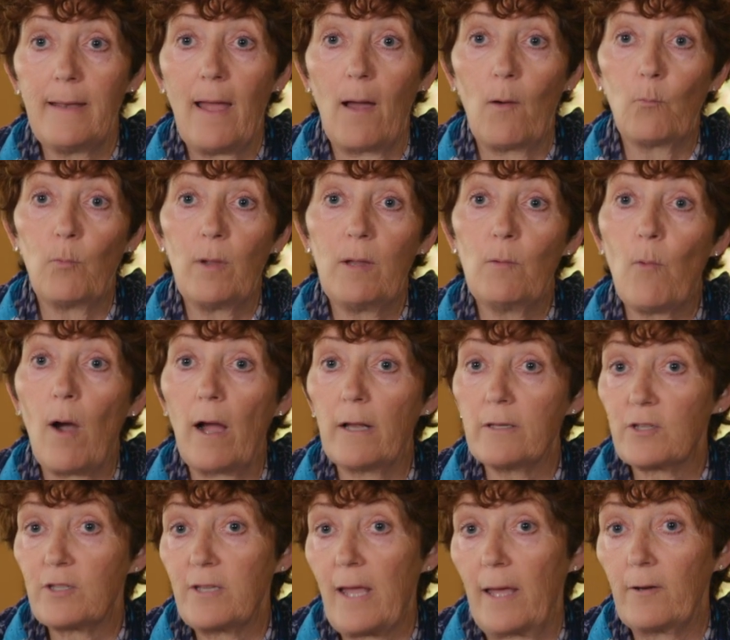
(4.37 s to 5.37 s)
Now, we
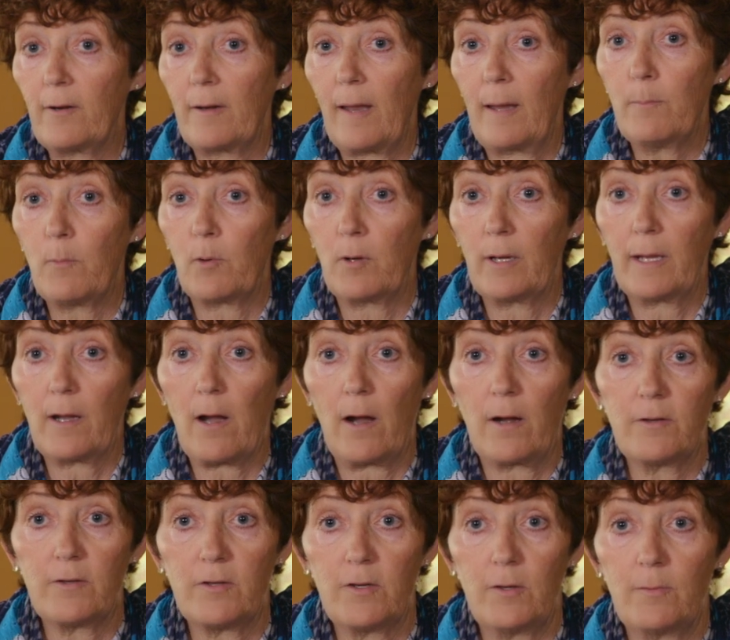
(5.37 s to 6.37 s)
watched Saturday morning
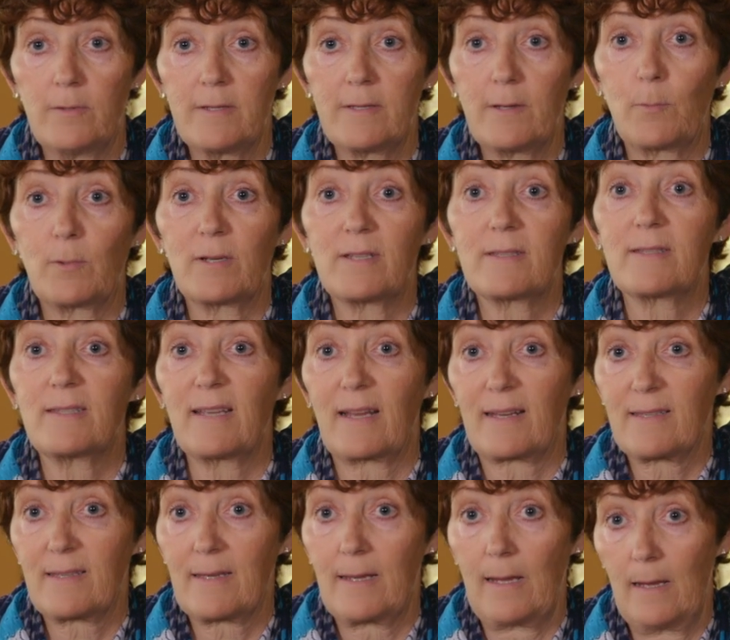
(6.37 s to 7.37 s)
cartoons. There were
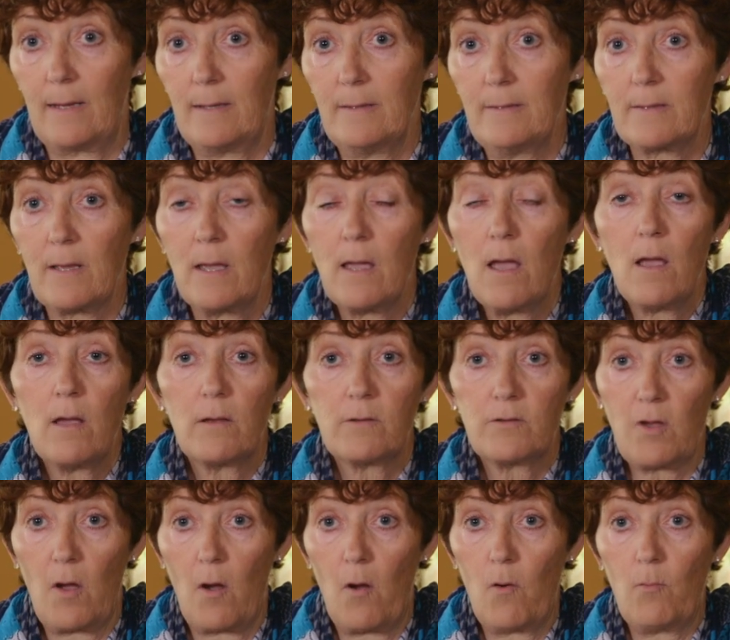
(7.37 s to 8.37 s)
6 kids,
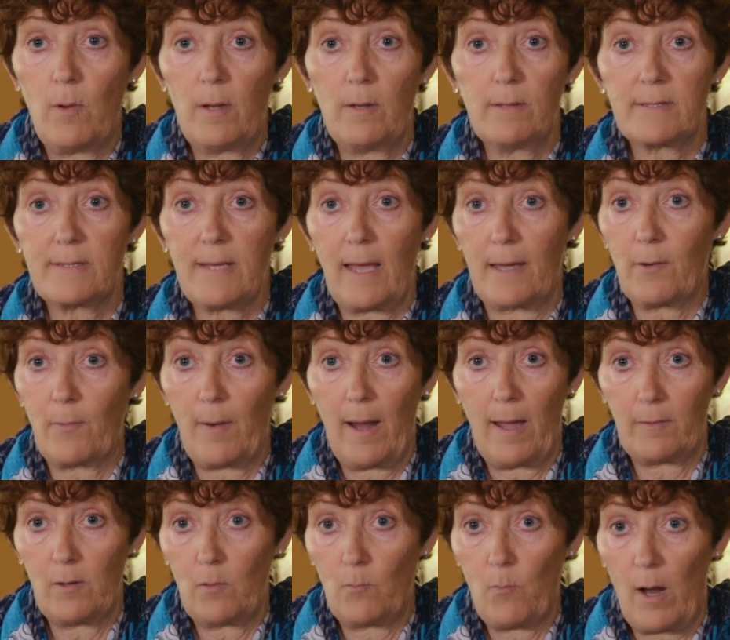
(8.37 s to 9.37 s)
so we sat
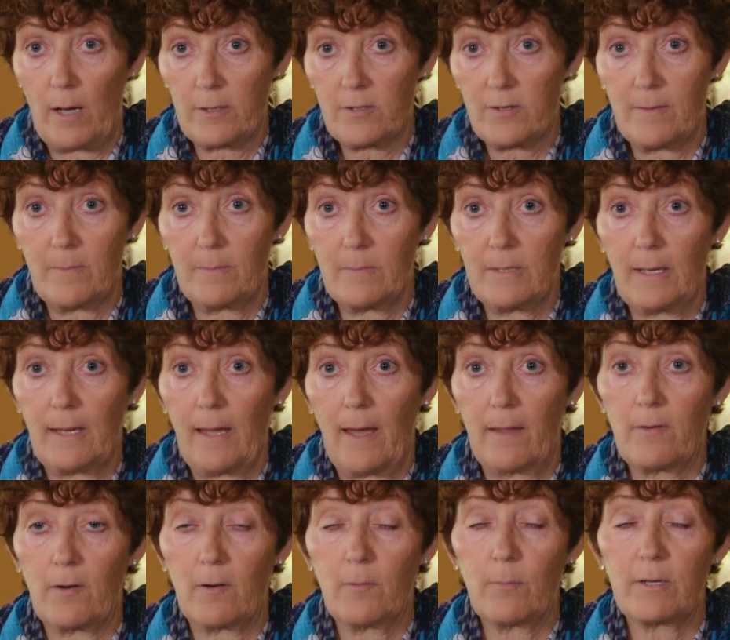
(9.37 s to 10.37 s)
around and watched them
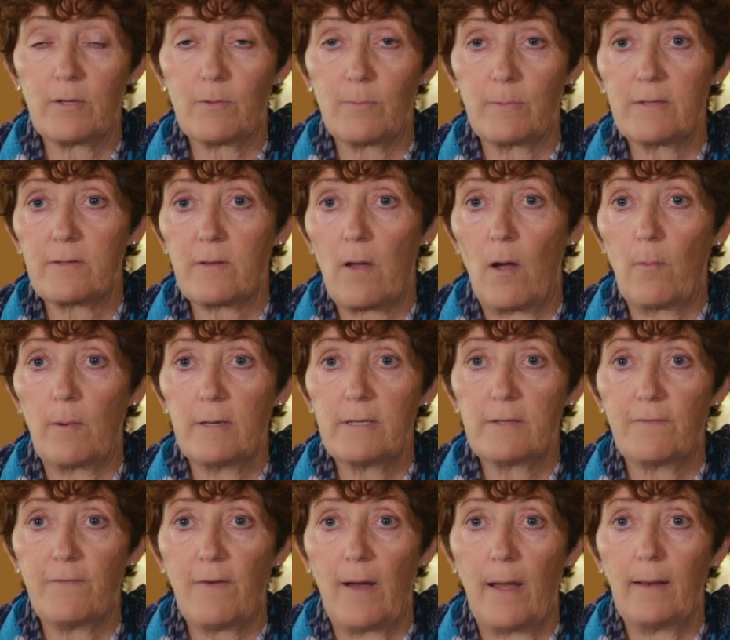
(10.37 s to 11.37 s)
together, which was
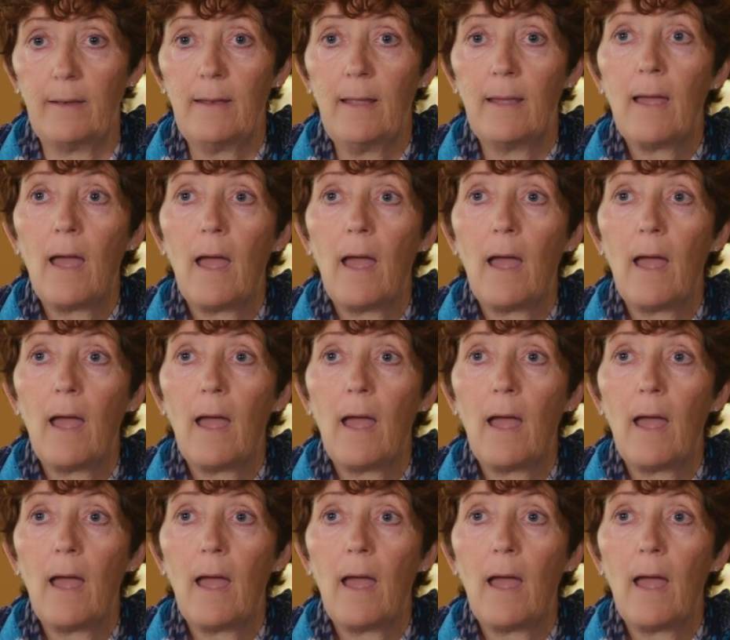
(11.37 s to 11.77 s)
always fun.